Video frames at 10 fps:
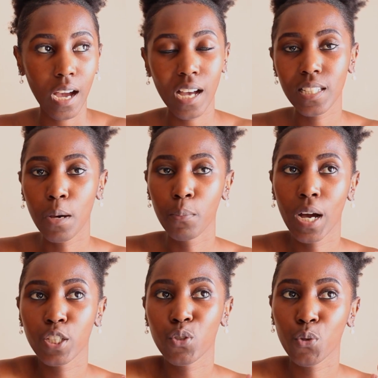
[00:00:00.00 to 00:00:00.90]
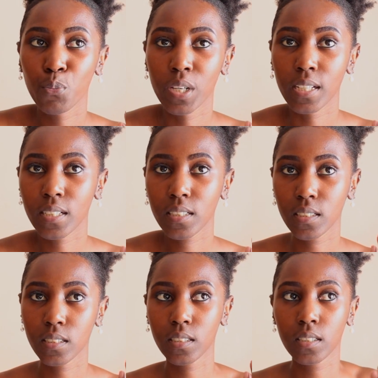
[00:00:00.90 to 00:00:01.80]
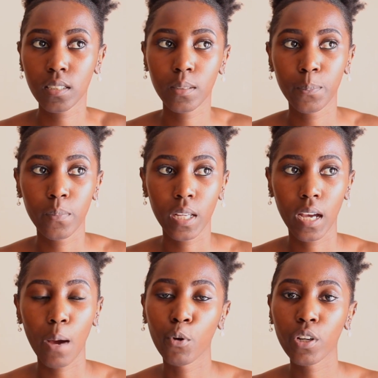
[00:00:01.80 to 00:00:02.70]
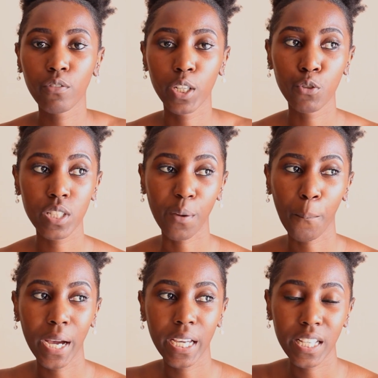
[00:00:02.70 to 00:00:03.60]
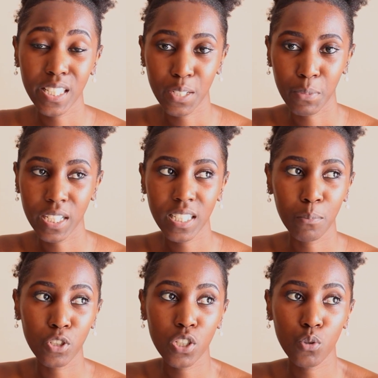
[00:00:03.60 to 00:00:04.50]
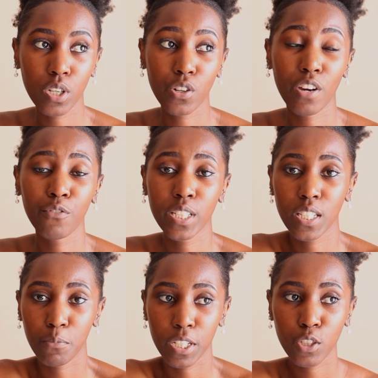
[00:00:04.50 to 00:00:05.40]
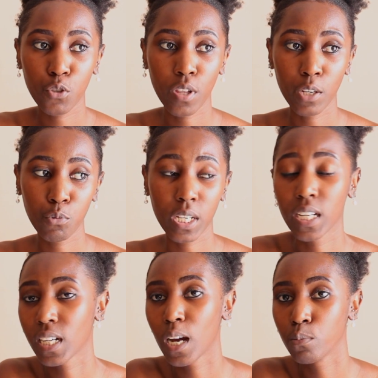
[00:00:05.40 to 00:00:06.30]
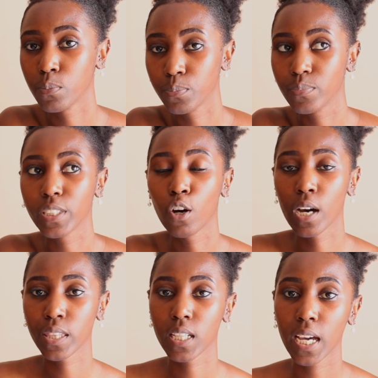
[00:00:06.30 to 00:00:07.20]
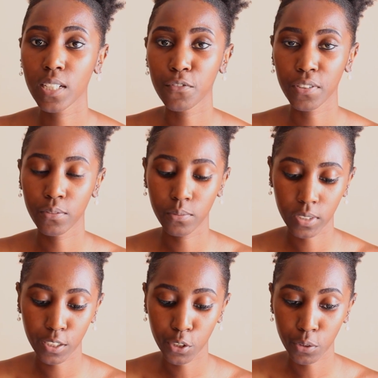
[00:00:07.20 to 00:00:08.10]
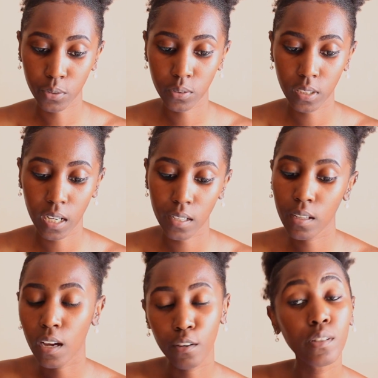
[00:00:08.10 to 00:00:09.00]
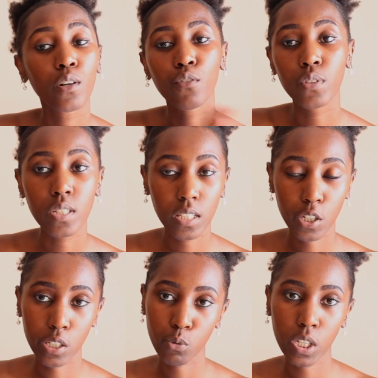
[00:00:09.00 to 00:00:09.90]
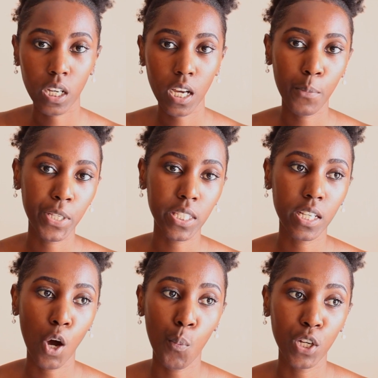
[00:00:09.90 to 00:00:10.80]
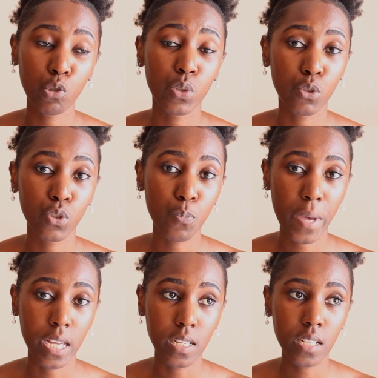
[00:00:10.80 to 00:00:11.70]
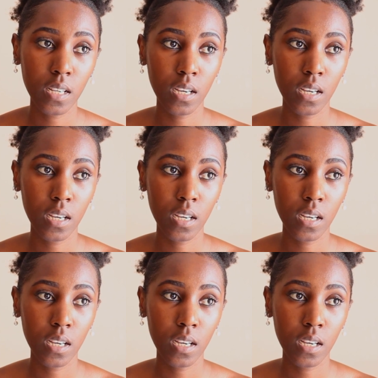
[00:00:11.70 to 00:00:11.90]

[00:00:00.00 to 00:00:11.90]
as I'm assuming. I'm not even using my estimates. I'm just doing rough estimates so that we can come now at the end of the video of the series, we can come and see how much we do spend